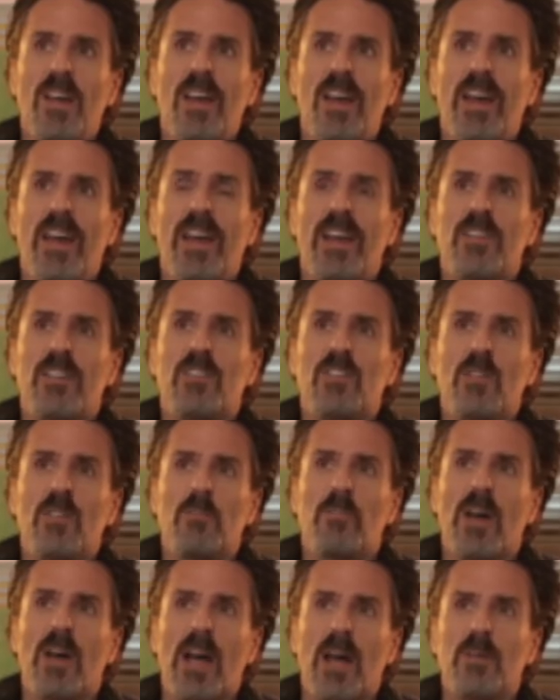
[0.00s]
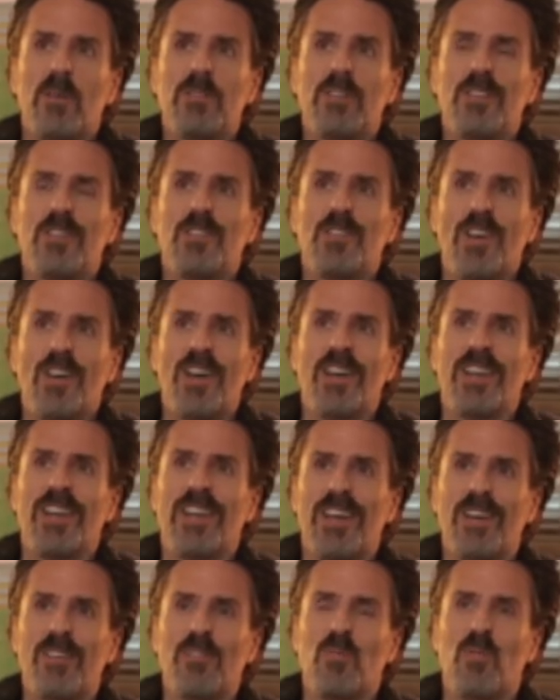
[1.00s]
It's about the
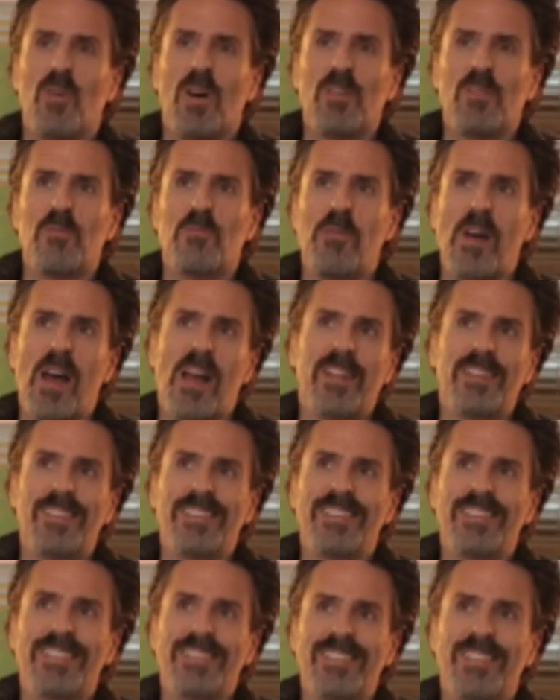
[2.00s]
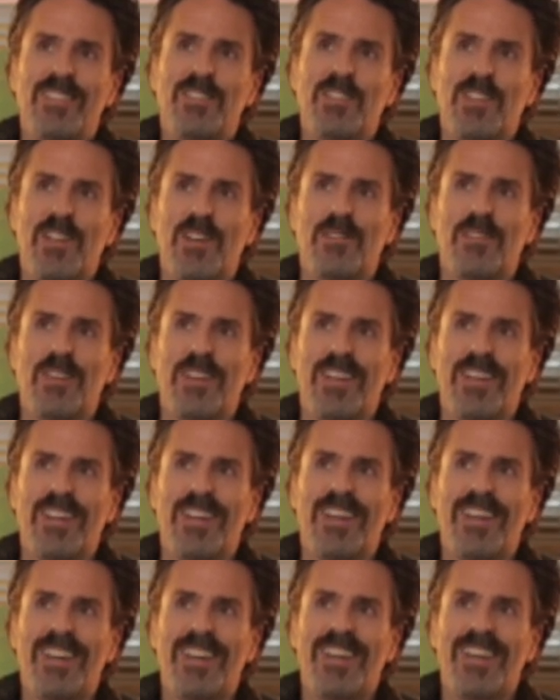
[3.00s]
journey of one man discovering
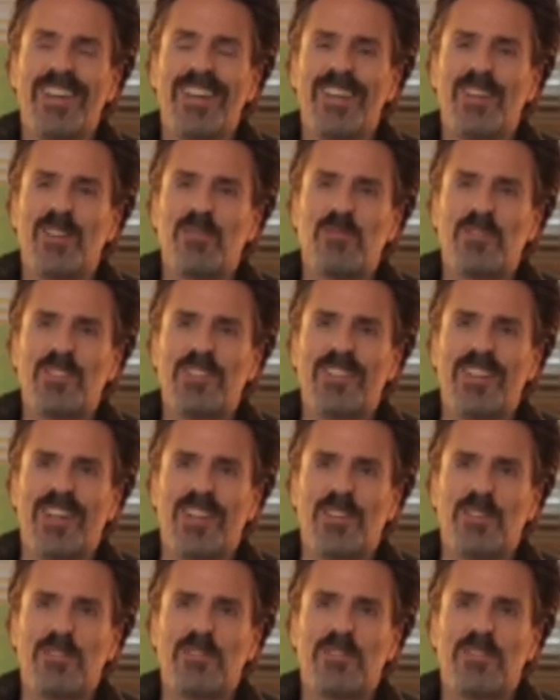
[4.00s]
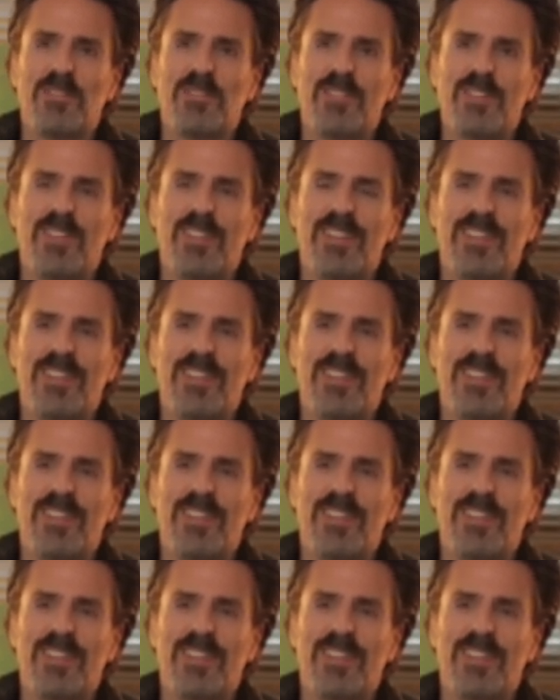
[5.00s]
himself